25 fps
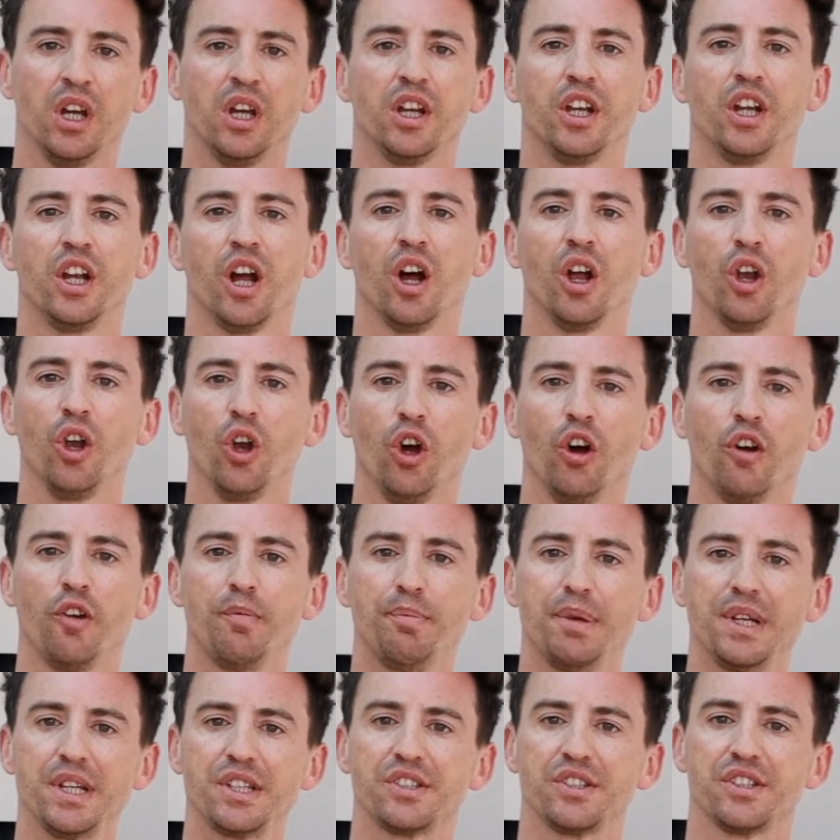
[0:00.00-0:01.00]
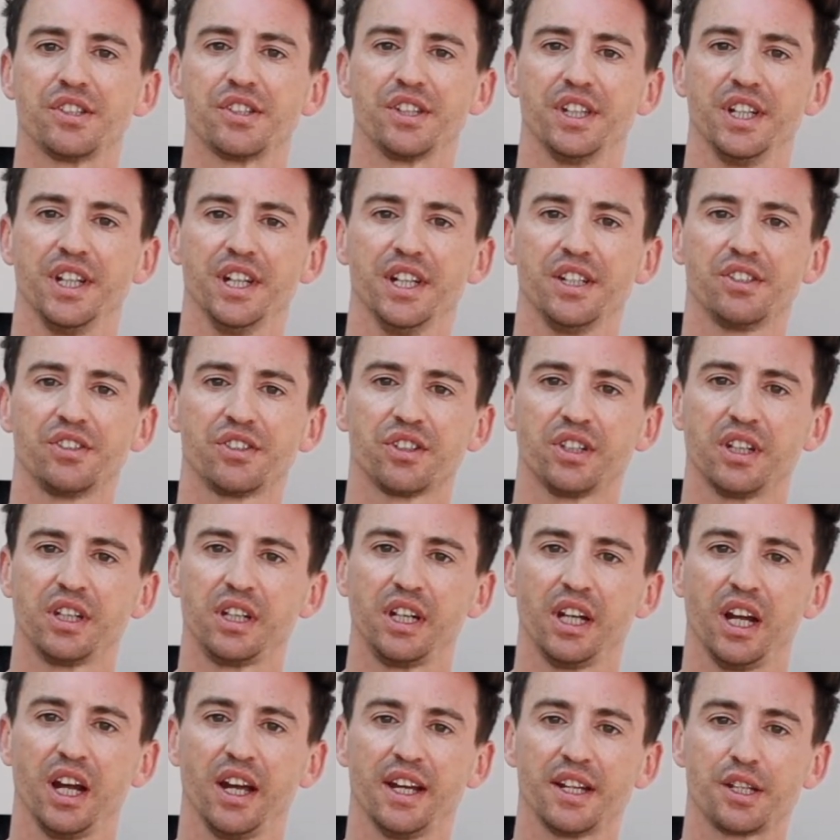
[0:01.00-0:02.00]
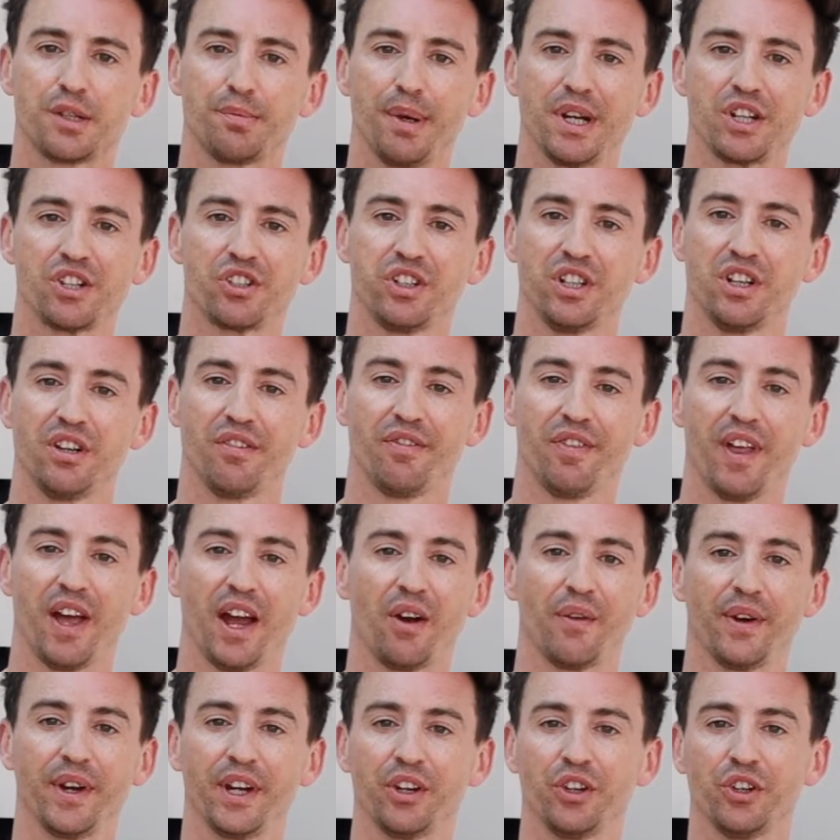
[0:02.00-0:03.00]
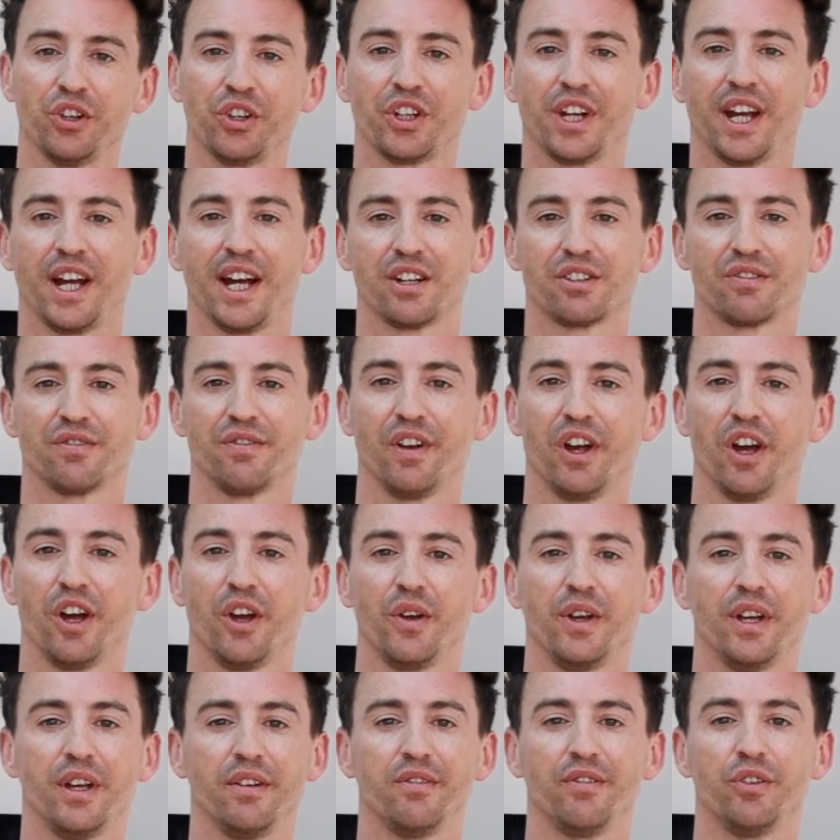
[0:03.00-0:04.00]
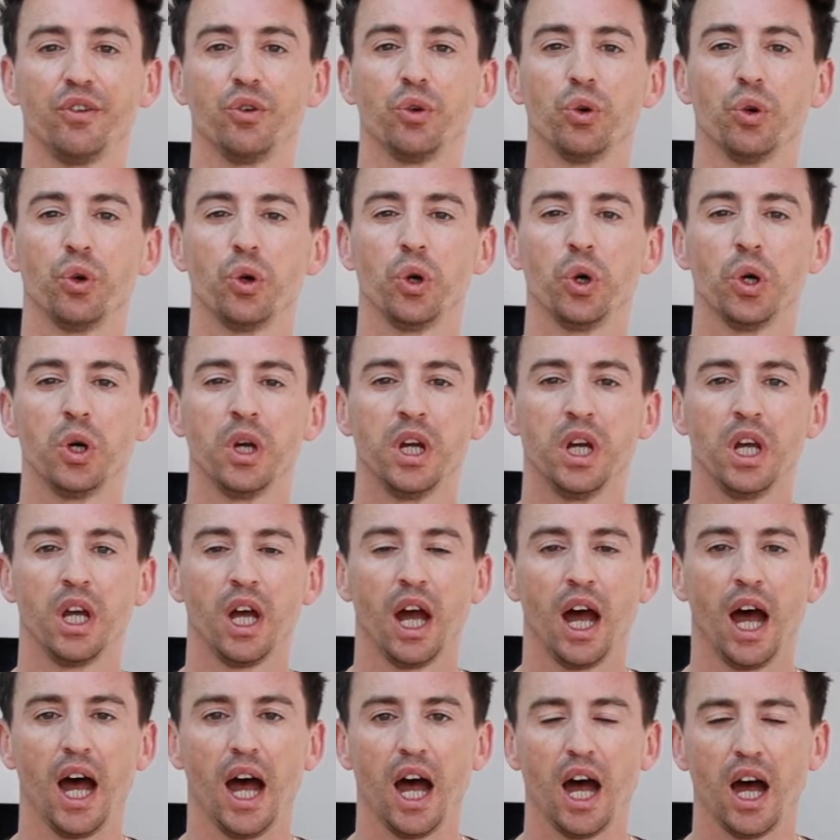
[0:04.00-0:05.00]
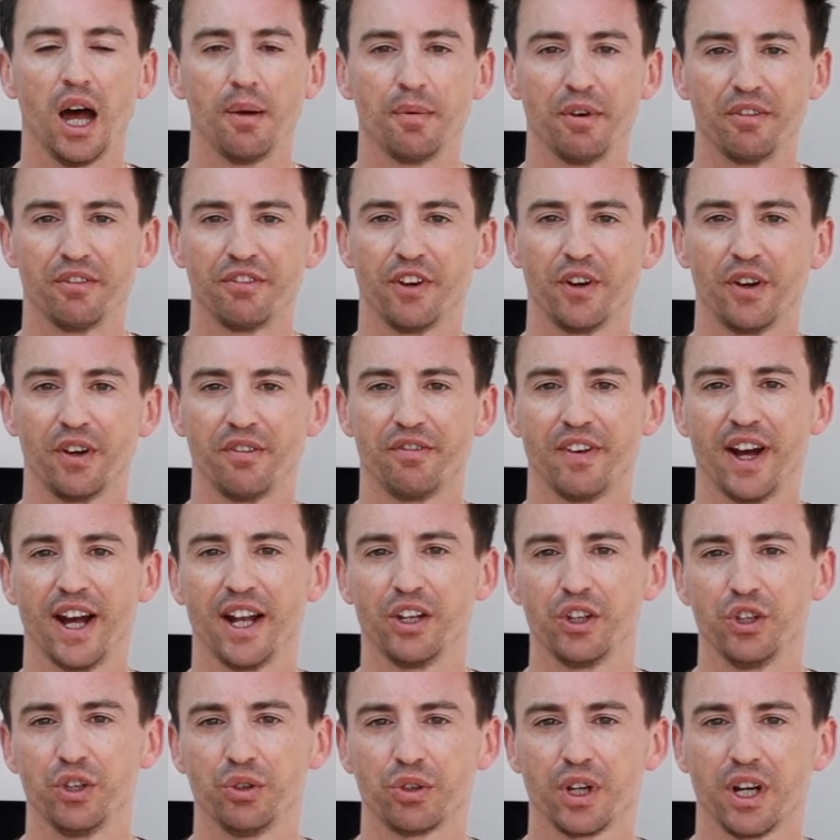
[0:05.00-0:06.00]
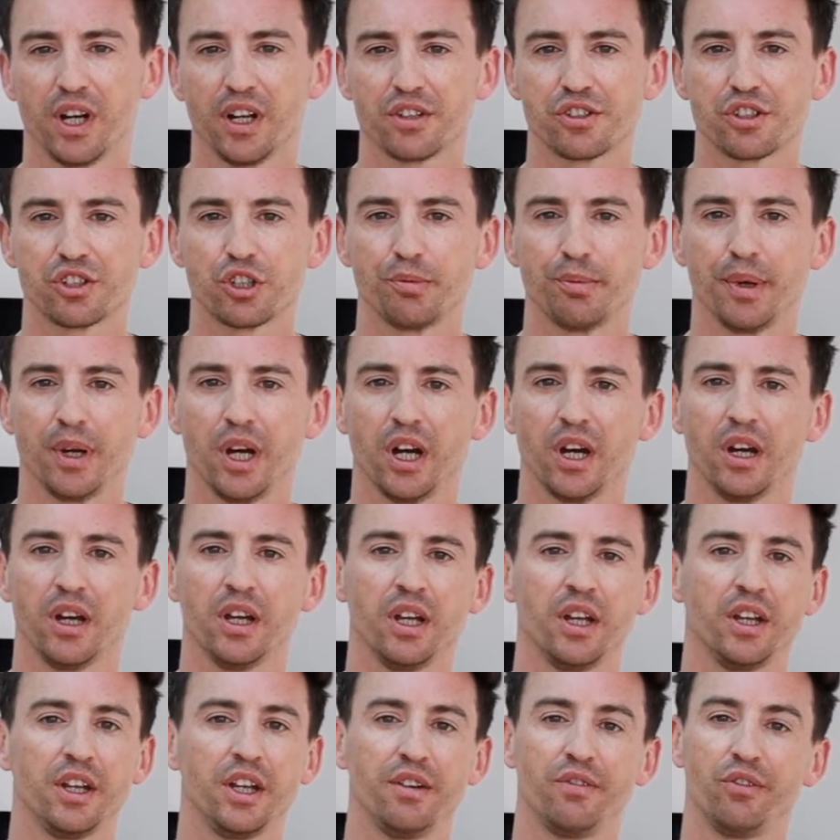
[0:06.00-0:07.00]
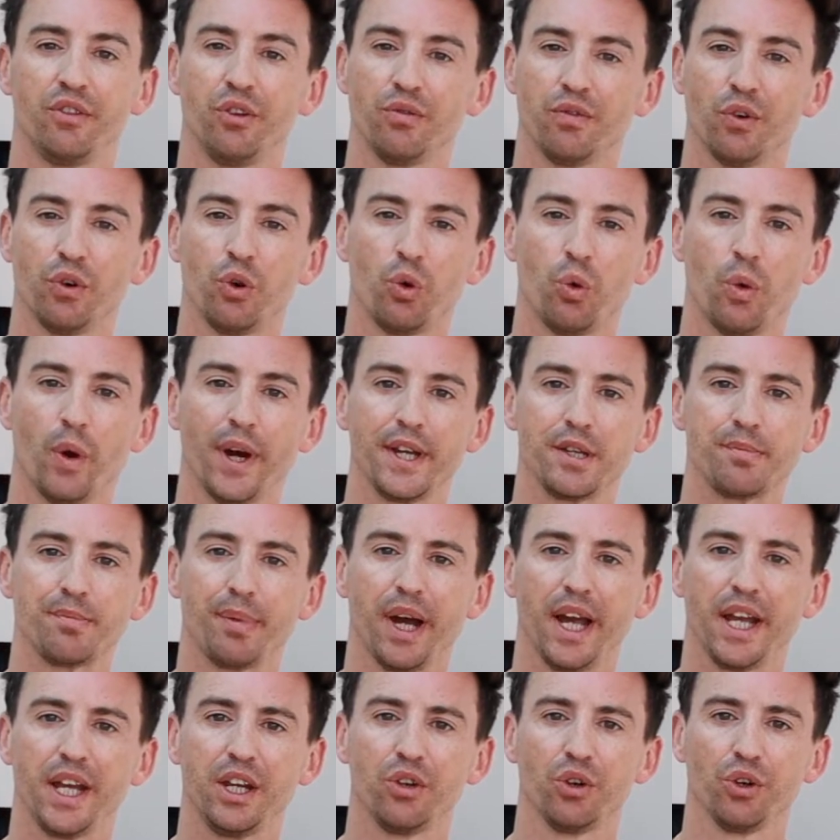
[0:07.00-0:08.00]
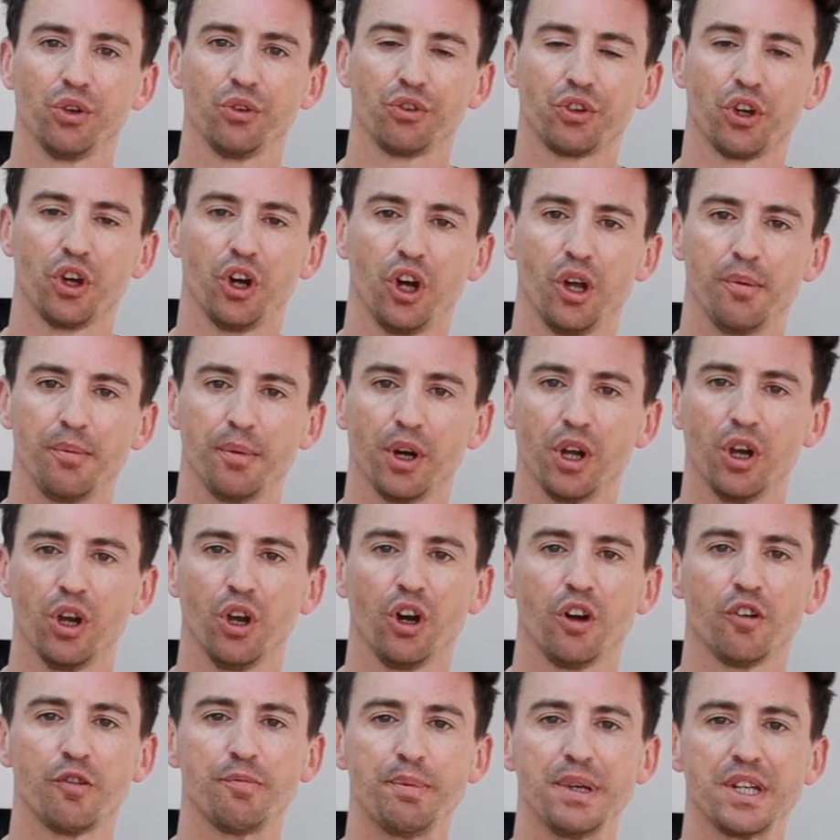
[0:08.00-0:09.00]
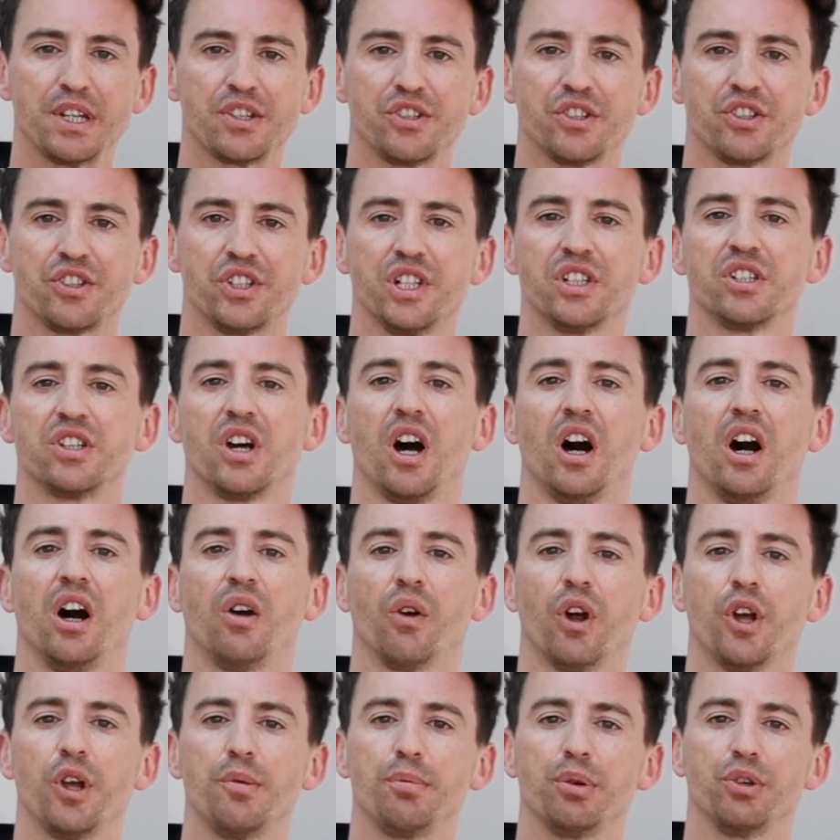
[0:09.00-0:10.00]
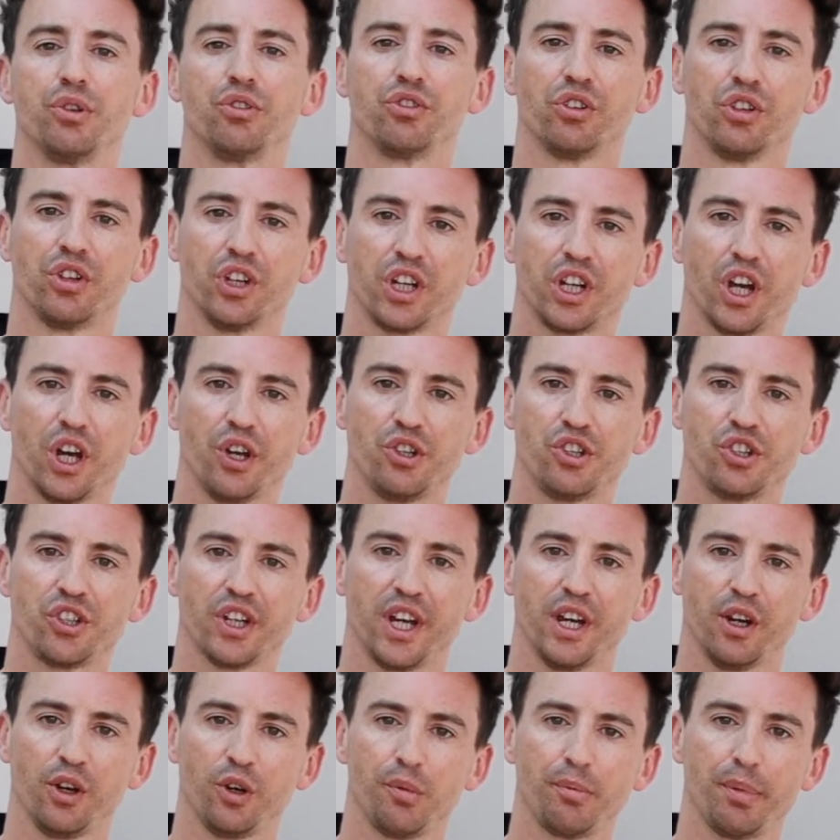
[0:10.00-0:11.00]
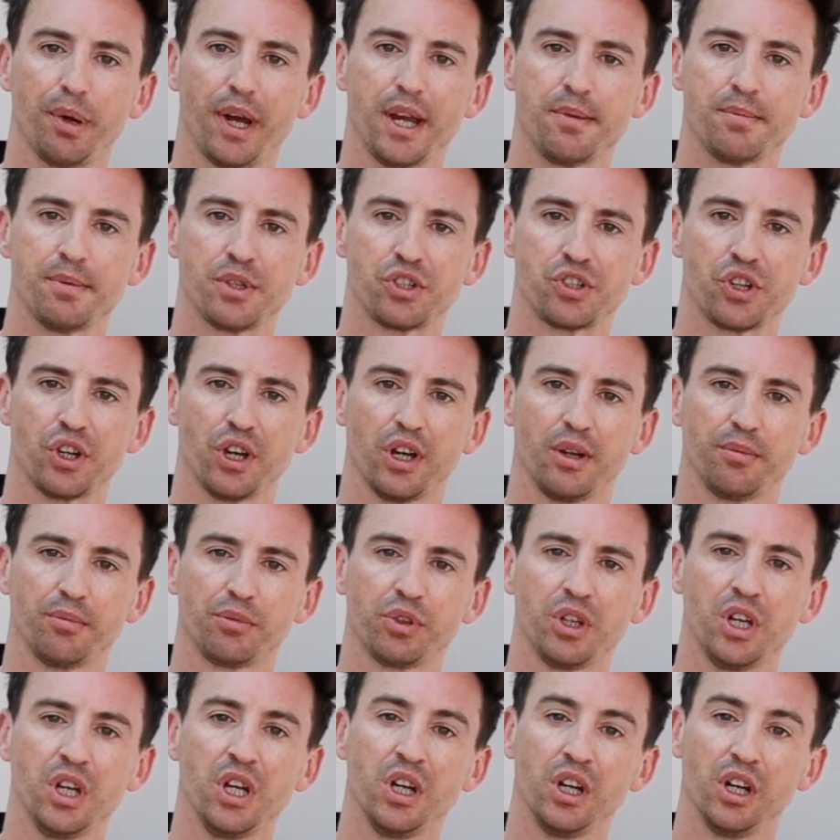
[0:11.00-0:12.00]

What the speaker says: You know, a lot of businesses, you know, especially if they're in good cash flow, if you're a very valued customer, if you've always paid on time, a lot of businesses are open to negotiating on payment terms.